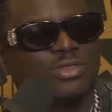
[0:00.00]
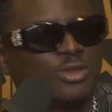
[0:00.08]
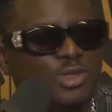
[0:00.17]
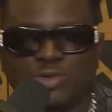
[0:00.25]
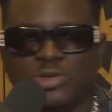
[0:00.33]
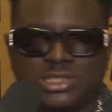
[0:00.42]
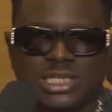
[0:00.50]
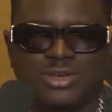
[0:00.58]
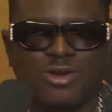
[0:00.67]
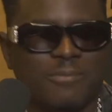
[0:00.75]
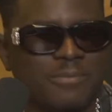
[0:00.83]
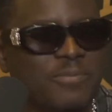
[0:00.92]
you will see
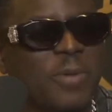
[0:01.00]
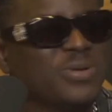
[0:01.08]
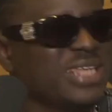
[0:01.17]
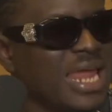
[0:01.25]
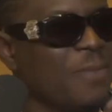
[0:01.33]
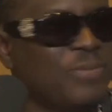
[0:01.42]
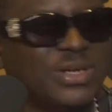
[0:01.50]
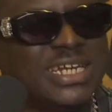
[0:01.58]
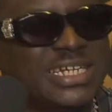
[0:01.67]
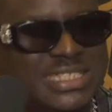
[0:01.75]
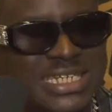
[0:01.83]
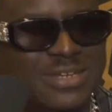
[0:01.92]
people started
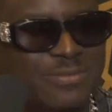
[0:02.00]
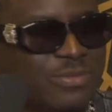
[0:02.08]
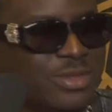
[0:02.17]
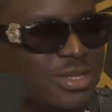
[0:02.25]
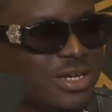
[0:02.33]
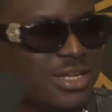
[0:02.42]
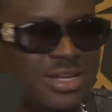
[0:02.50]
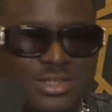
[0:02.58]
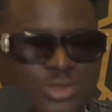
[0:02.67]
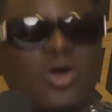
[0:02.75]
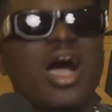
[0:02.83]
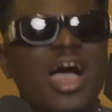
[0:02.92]
predicting.
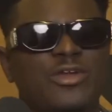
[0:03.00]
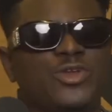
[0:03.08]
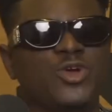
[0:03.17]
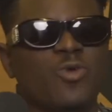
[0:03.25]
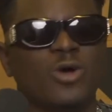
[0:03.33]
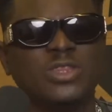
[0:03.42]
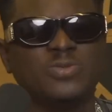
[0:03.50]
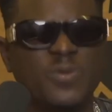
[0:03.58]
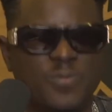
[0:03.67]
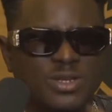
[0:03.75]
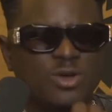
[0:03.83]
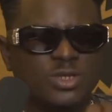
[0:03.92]
So how do you want
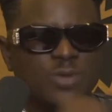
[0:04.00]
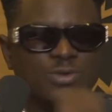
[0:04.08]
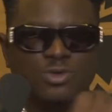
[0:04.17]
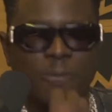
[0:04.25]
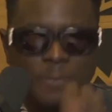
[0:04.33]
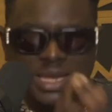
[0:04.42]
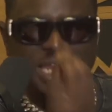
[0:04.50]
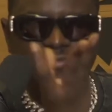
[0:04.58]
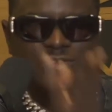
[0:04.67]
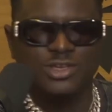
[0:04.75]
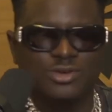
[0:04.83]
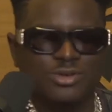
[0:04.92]
those people to believe
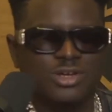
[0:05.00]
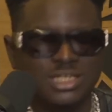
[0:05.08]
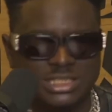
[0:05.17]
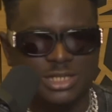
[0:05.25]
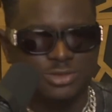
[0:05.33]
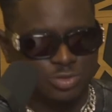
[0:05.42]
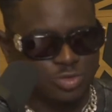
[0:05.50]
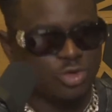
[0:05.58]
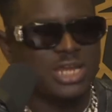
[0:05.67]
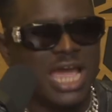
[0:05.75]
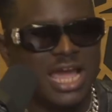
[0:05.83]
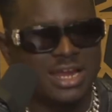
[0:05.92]
in you? Say
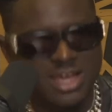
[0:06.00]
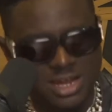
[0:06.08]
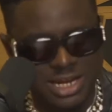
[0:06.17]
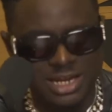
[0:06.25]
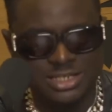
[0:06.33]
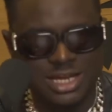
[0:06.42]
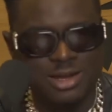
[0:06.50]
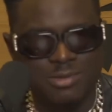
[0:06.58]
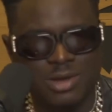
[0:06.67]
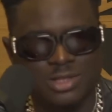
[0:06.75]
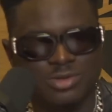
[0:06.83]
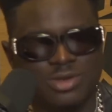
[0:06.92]
tonight, ladies and
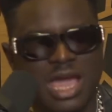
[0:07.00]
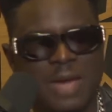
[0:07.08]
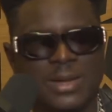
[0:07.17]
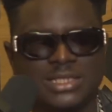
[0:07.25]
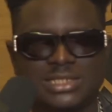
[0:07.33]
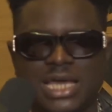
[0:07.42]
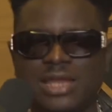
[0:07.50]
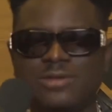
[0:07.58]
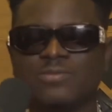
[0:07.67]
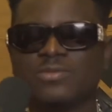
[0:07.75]
gentlemen, tonight by 10,